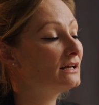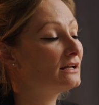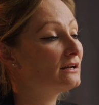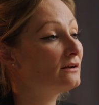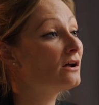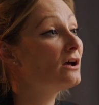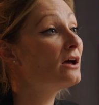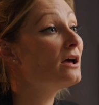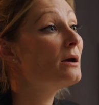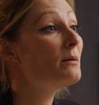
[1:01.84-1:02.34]
and
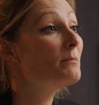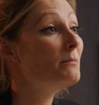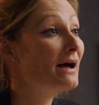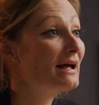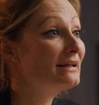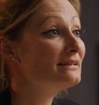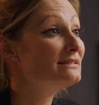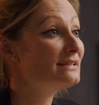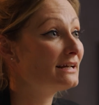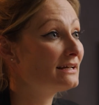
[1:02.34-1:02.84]

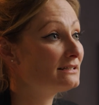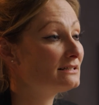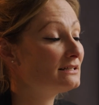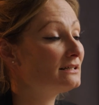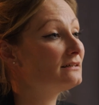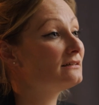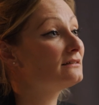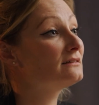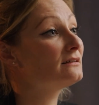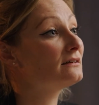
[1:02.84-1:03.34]

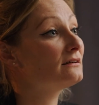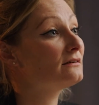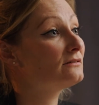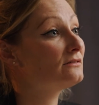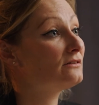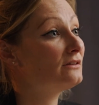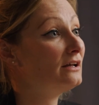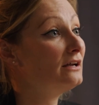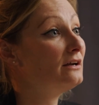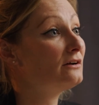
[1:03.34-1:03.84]
mandating
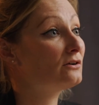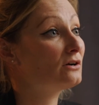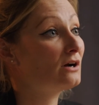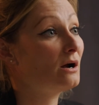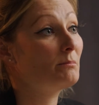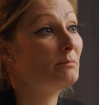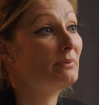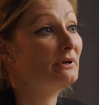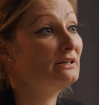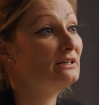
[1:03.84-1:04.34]
their
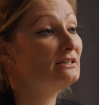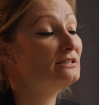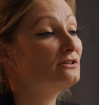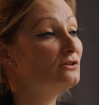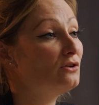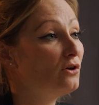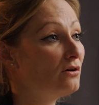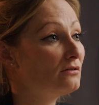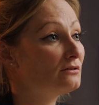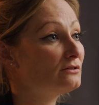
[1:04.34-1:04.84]
companies
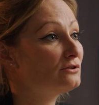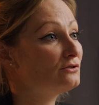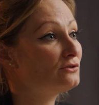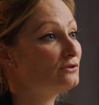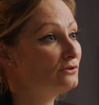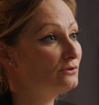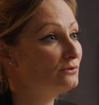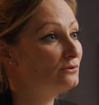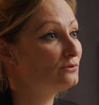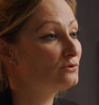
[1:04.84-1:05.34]
not
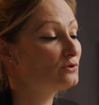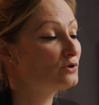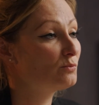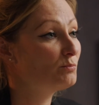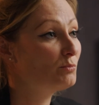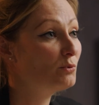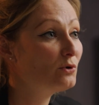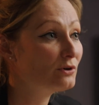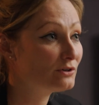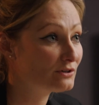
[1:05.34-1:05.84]
to
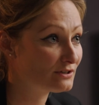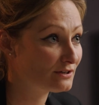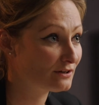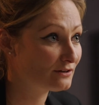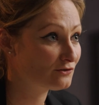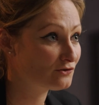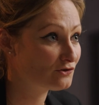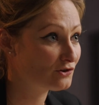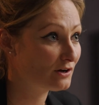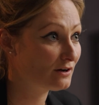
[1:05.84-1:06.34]
support
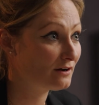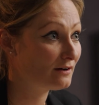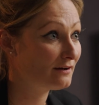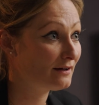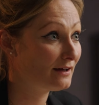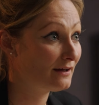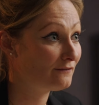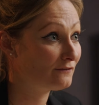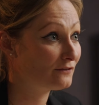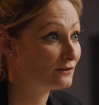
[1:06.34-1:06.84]
such
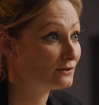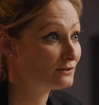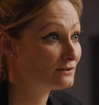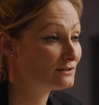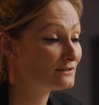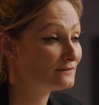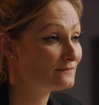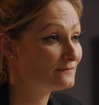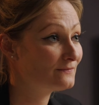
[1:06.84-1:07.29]
efforts.